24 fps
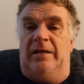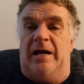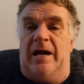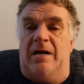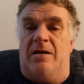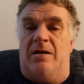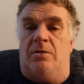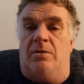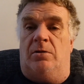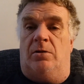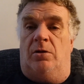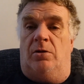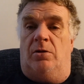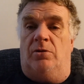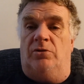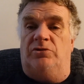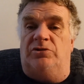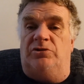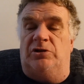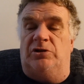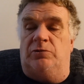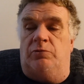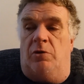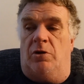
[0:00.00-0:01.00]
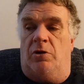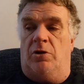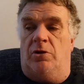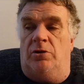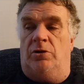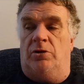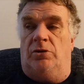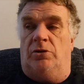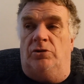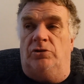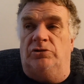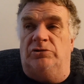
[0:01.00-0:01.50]
don't know, just one of
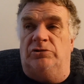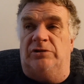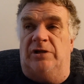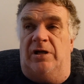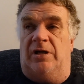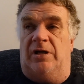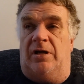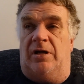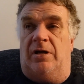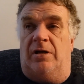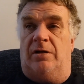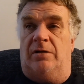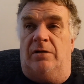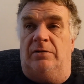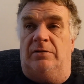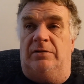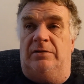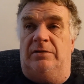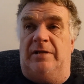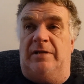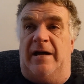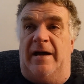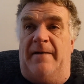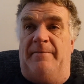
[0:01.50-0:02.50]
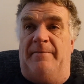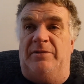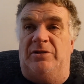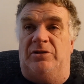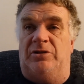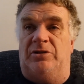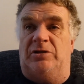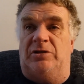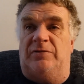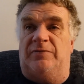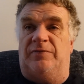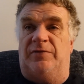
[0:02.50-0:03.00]
those times you
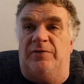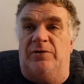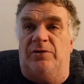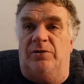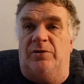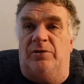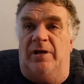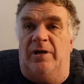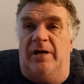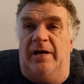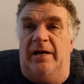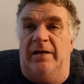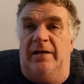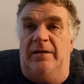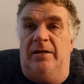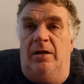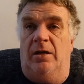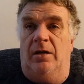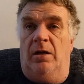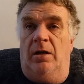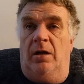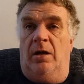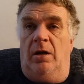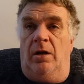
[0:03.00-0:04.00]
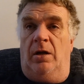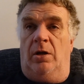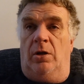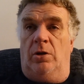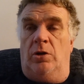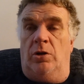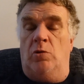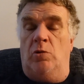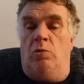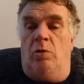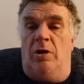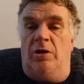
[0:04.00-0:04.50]
just feel like
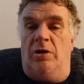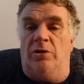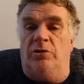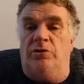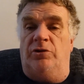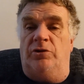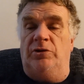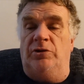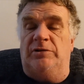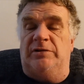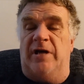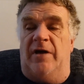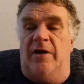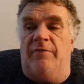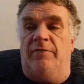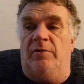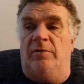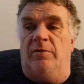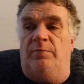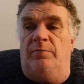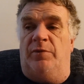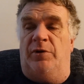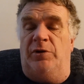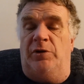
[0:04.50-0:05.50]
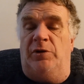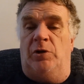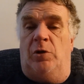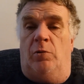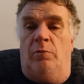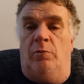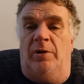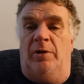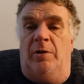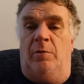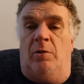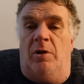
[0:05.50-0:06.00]
you want to do something, but you
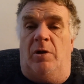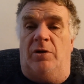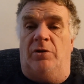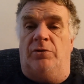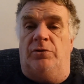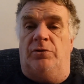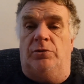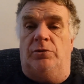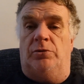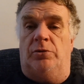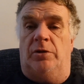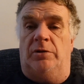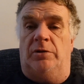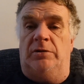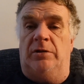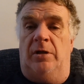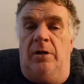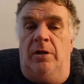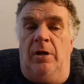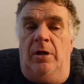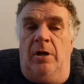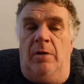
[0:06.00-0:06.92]
don't really want to do it.